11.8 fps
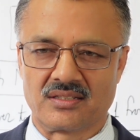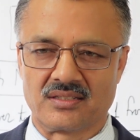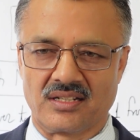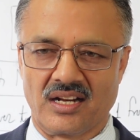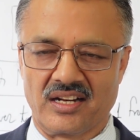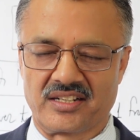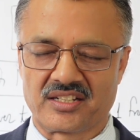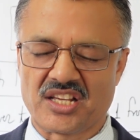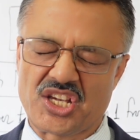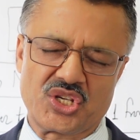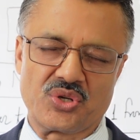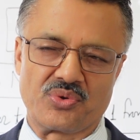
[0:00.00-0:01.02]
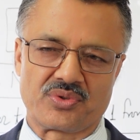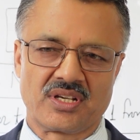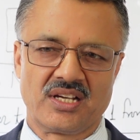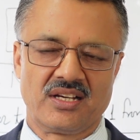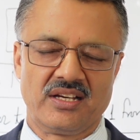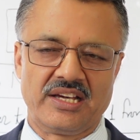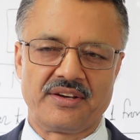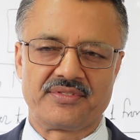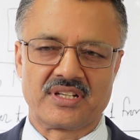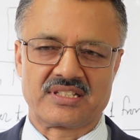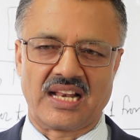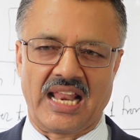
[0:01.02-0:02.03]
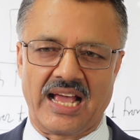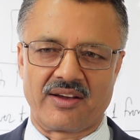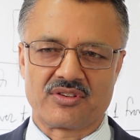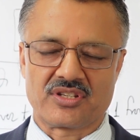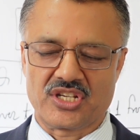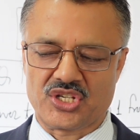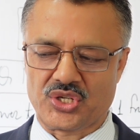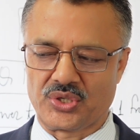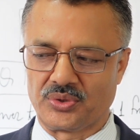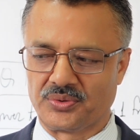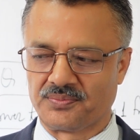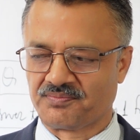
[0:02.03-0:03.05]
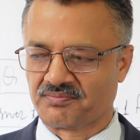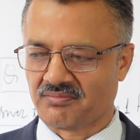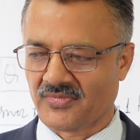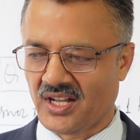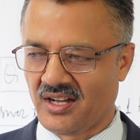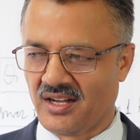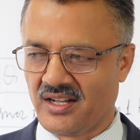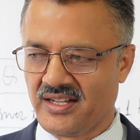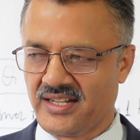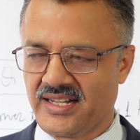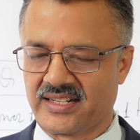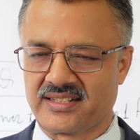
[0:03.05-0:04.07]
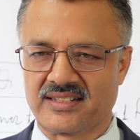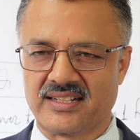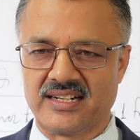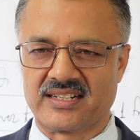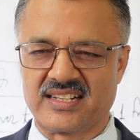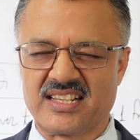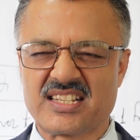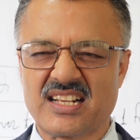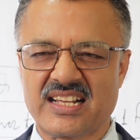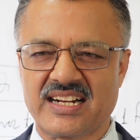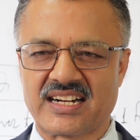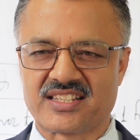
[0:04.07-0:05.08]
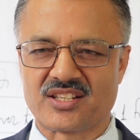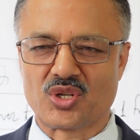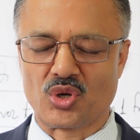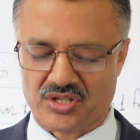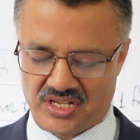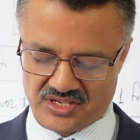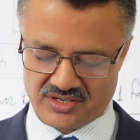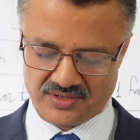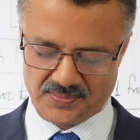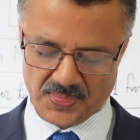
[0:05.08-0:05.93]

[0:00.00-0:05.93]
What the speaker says: related issues. If there's a language issue, it easily gets noticed.